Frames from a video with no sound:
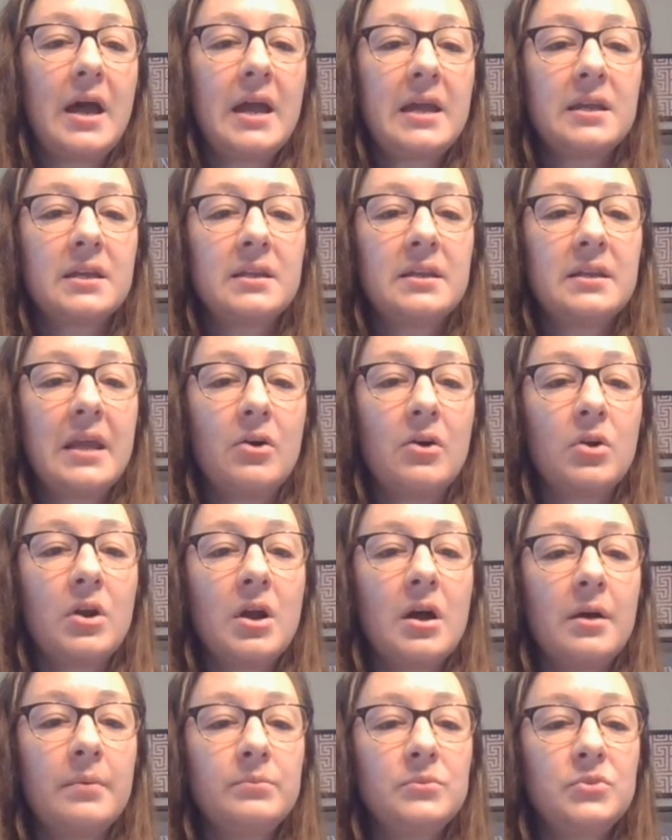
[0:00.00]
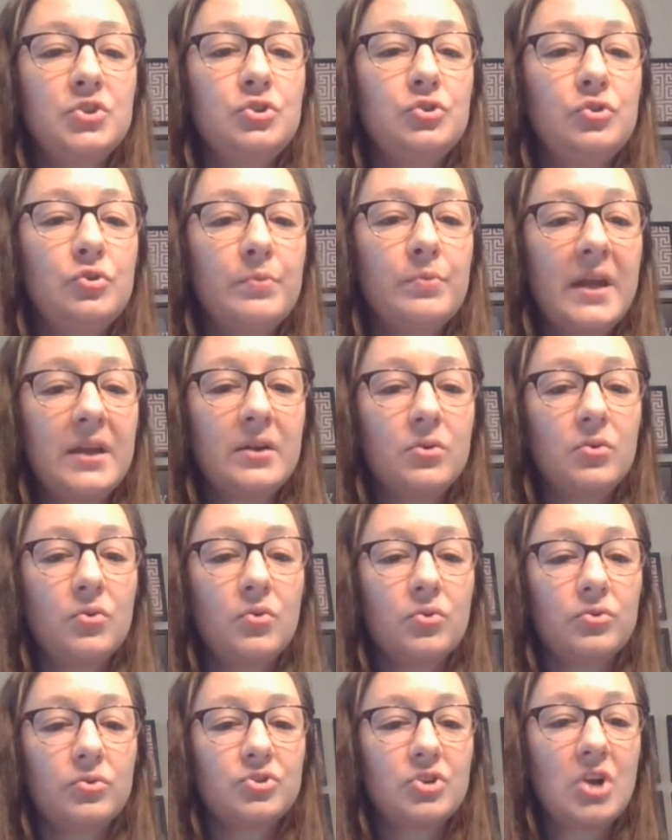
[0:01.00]
I can now come to my
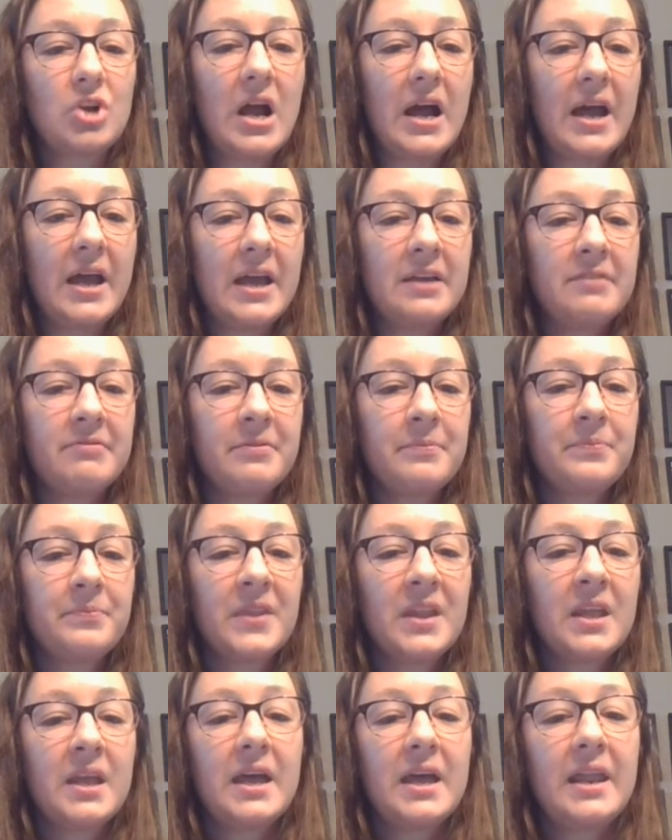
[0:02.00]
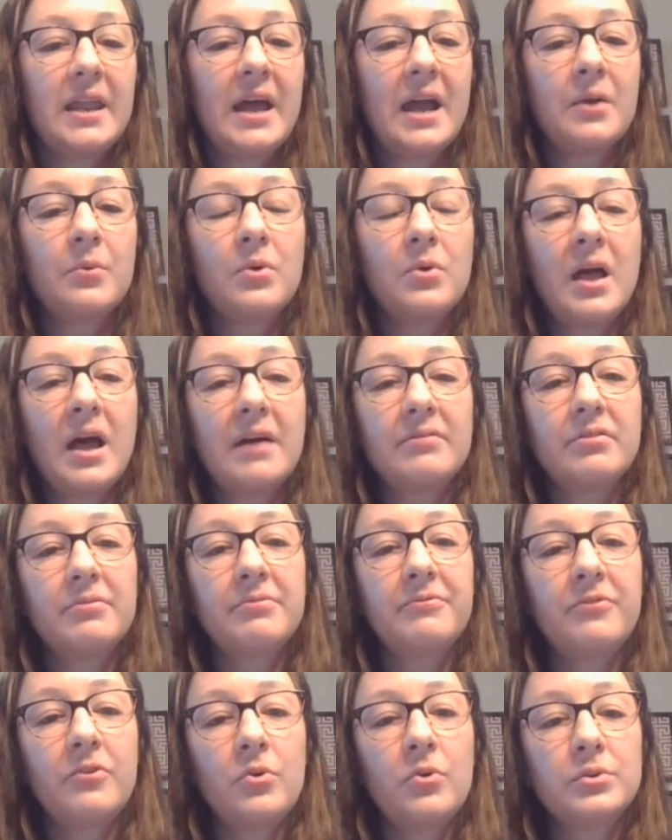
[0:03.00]
Google Drive and I will have a
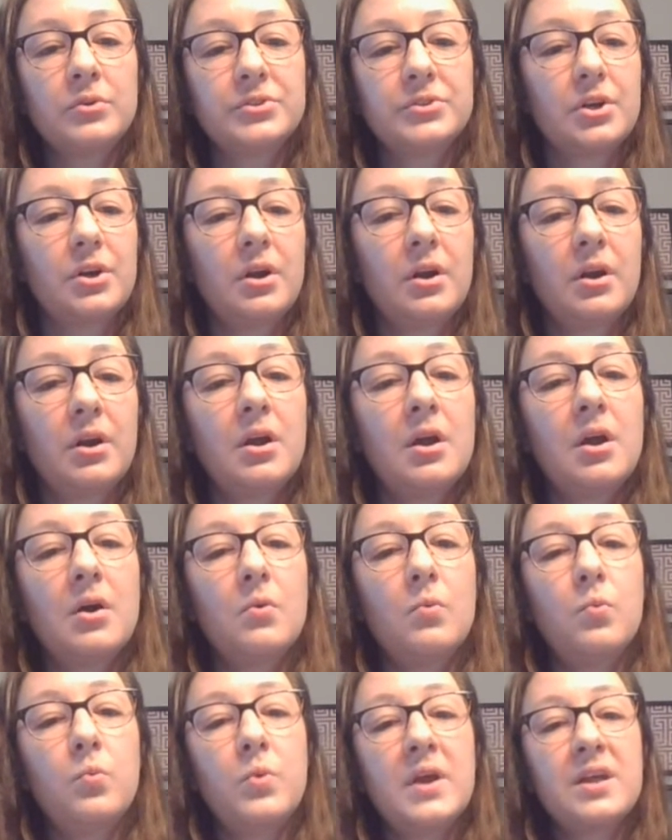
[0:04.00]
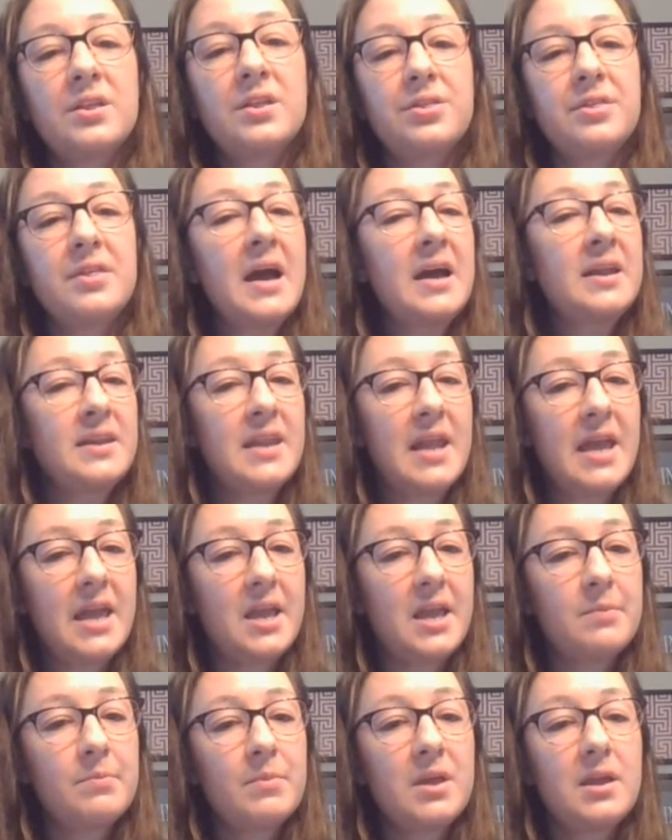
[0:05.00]
folder with that
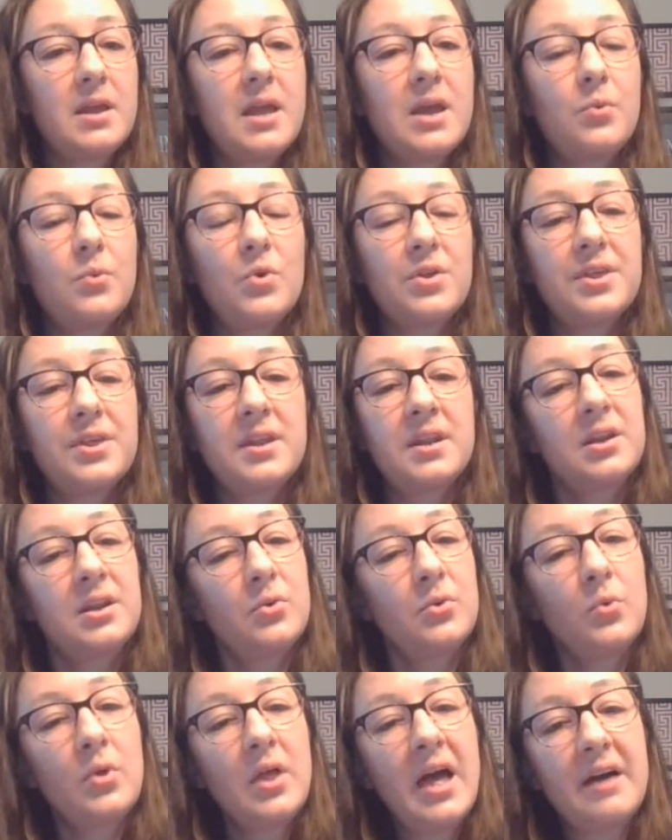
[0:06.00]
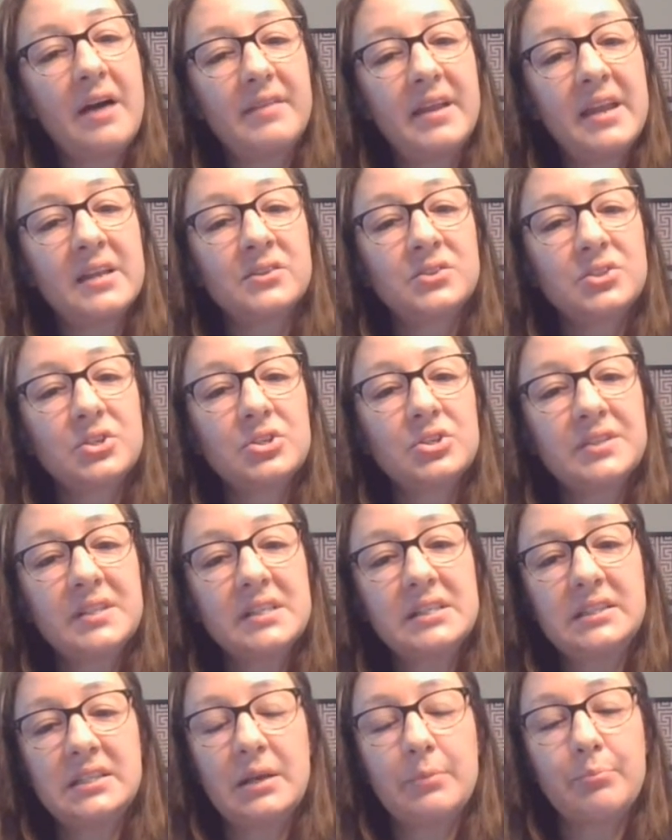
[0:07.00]
name, and within it, it will have answers
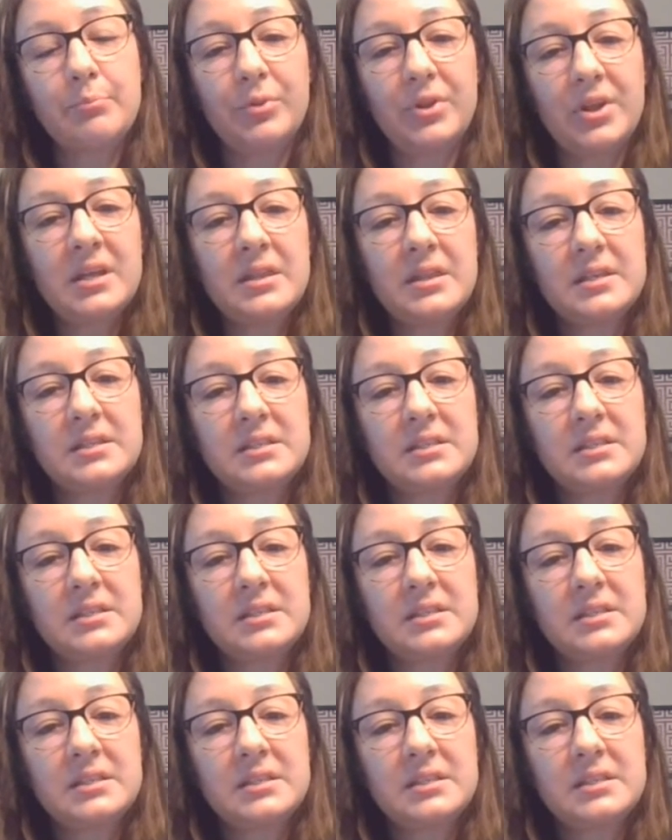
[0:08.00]
and template.